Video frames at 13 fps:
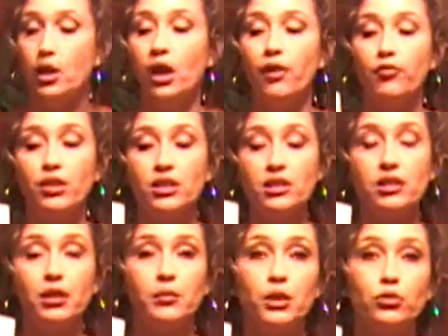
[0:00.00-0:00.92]
If this is
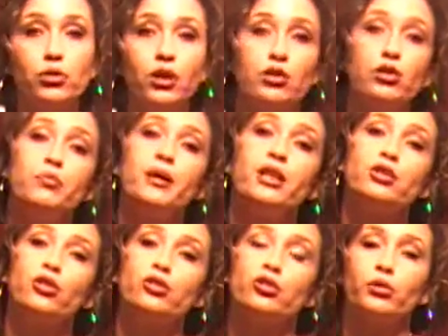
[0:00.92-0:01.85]
going to be used on you, make
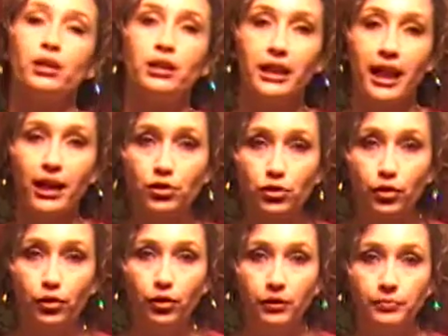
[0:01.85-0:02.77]
sure it's strictly
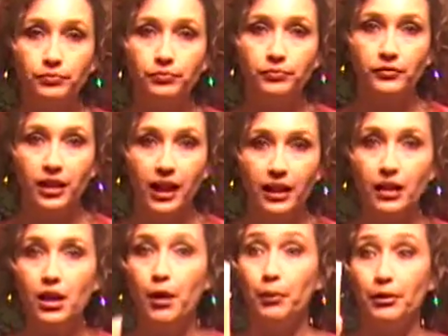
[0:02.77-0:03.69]
external, okay?
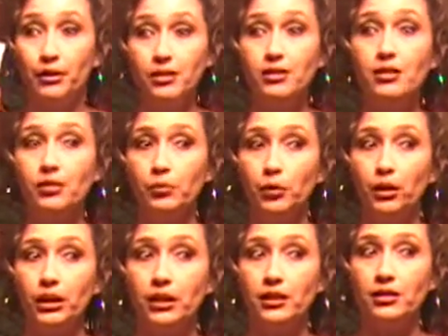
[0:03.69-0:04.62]
But this is some
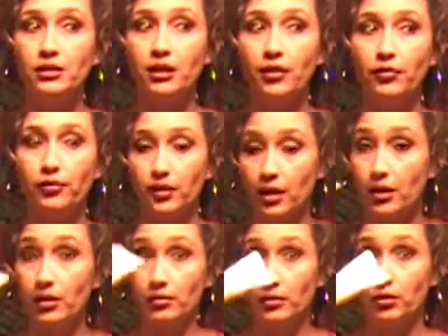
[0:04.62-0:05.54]
really good stuff.
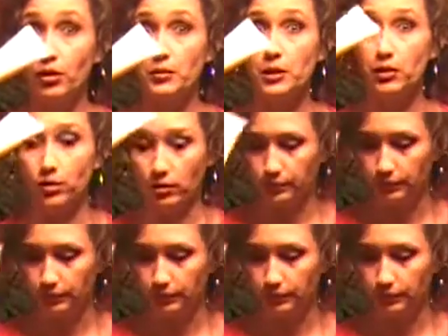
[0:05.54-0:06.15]
Creamsicle,